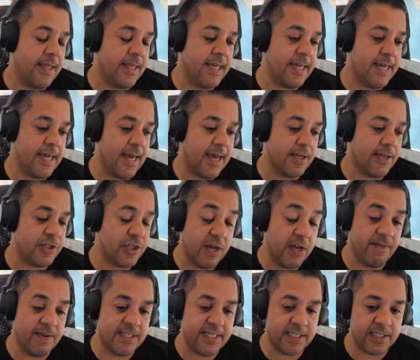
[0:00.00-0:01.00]
the
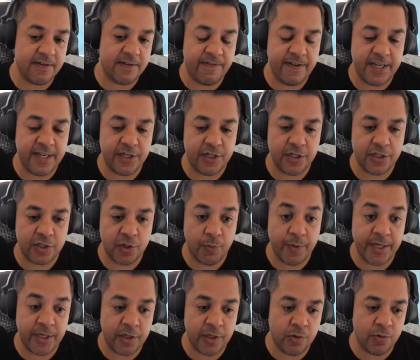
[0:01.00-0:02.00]
services and features that
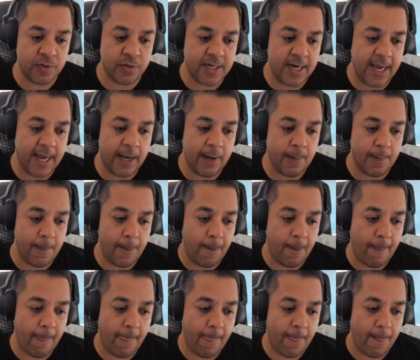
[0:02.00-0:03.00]
we use now,
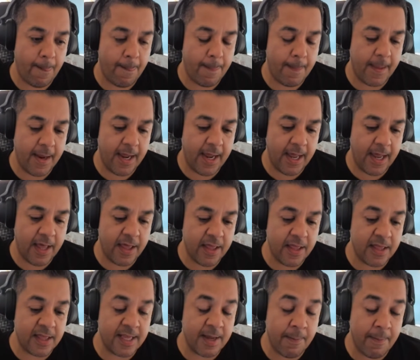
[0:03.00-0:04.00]

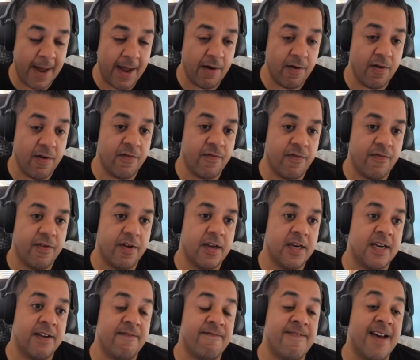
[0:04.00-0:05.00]
the amount of
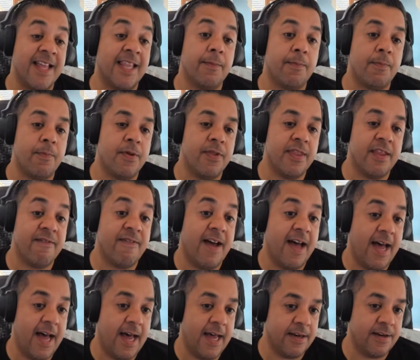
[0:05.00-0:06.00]
development they've
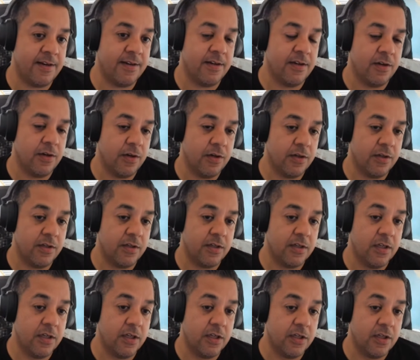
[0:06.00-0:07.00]
had
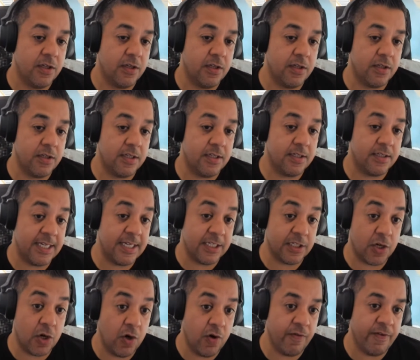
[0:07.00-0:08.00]

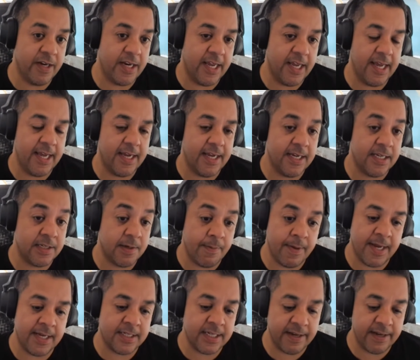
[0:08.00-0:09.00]
since COVID hit is
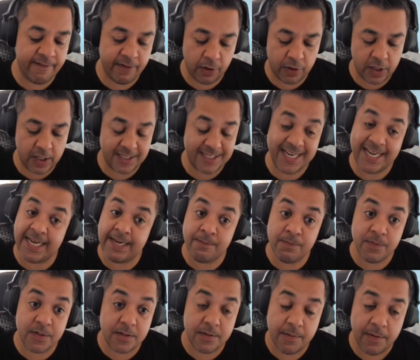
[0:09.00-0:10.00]
amazing. If you look at
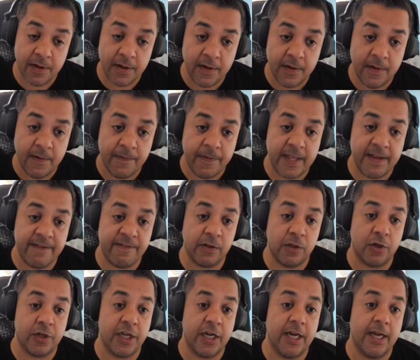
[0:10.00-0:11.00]
Teams, if you
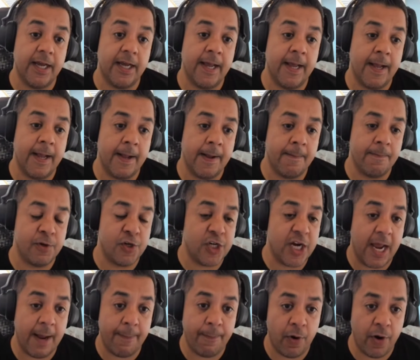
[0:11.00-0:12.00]
look at
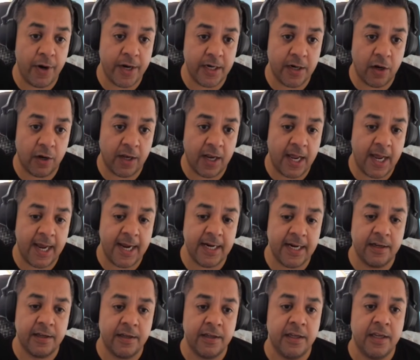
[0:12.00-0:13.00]
SharePoint
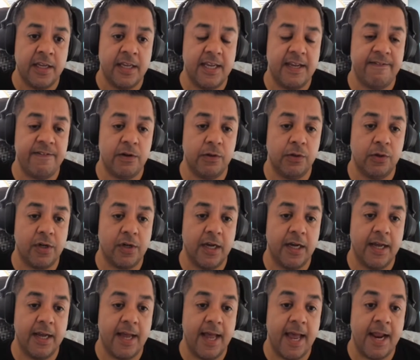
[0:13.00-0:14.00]
Online, if you look
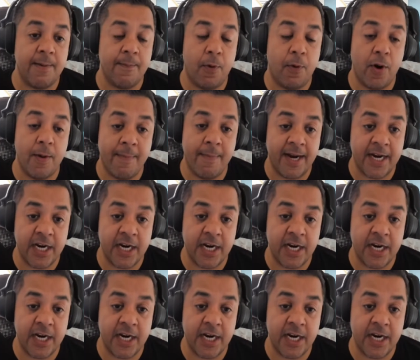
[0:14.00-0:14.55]
at Endpoint